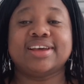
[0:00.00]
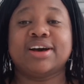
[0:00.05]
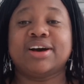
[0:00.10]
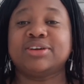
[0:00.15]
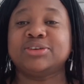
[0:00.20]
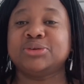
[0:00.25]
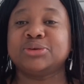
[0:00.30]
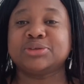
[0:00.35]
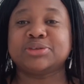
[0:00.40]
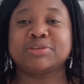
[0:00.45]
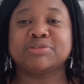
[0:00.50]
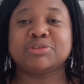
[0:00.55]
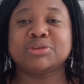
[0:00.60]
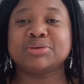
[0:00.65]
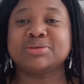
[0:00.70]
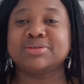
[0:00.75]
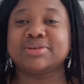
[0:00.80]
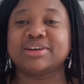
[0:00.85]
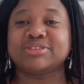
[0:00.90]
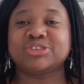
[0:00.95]
those of
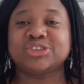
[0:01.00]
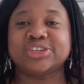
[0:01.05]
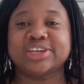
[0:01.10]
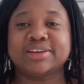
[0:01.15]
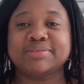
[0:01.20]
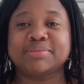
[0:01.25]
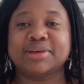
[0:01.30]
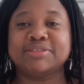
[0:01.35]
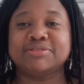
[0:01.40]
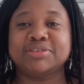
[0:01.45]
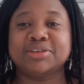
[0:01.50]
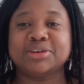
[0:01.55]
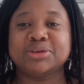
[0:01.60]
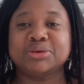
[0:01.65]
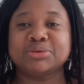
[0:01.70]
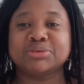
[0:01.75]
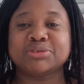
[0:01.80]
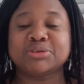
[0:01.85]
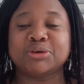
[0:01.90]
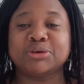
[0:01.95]
you who have shared my
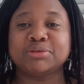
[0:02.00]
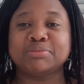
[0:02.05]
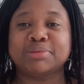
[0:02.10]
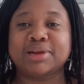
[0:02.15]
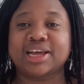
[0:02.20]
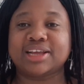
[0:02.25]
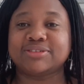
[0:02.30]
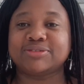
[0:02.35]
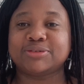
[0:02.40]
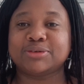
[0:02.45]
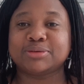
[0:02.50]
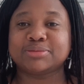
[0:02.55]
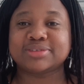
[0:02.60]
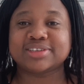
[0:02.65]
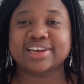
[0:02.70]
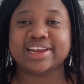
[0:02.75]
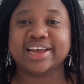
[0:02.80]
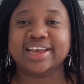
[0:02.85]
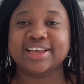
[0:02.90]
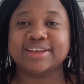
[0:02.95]
videos on
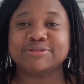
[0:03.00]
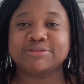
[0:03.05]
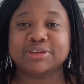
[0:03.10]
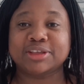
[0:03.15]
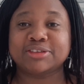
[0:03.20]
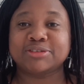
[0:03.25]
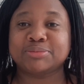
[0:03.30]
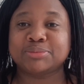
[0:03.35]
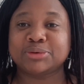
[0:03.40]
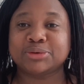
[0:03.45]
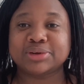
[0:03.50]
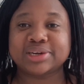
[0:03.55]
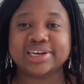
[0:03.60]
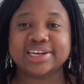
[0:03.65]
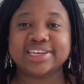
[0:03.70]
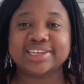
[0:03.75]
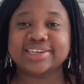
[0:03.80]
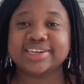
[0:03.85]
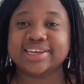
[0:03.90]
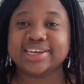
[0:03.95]
platforms like Facebook,
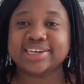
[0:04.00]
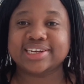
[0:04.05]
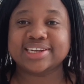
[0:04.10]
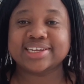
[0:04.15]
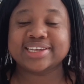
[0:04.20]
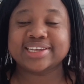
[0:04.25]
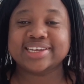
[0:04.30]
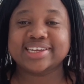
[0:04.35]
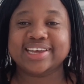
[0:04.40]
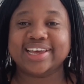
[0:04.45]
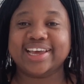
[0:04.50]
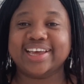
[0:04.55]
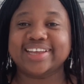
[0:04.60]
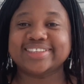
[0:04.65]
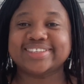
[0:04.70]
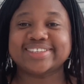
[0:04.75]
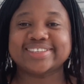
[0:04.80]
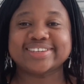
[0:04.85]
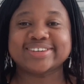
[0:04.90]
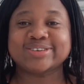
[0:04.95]
LinkedIn,
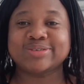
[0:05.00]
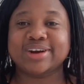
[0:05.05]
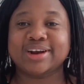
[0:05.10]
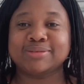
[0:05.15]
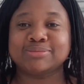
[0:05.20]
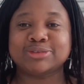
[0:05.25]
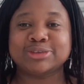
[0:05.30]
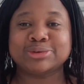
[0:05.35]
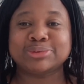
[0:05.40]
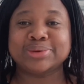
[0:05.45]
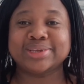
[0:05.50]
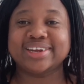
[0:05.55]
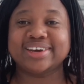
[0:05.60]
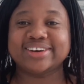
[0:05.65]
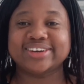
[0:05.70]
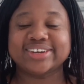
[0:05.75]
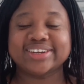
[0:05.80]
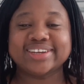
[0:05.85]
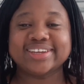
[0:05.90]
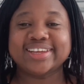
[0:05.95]
Instagram,
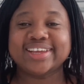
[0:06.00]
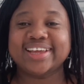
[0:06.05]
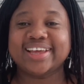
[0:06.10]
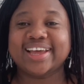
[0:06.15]
Twitter.